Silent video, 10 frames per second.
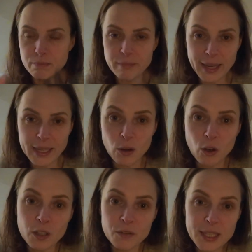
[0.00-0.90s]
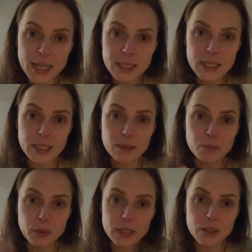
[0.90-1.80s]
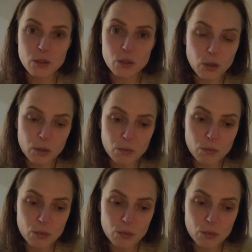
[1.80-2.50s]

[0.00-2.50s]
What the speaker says: make a lot of sense and bring some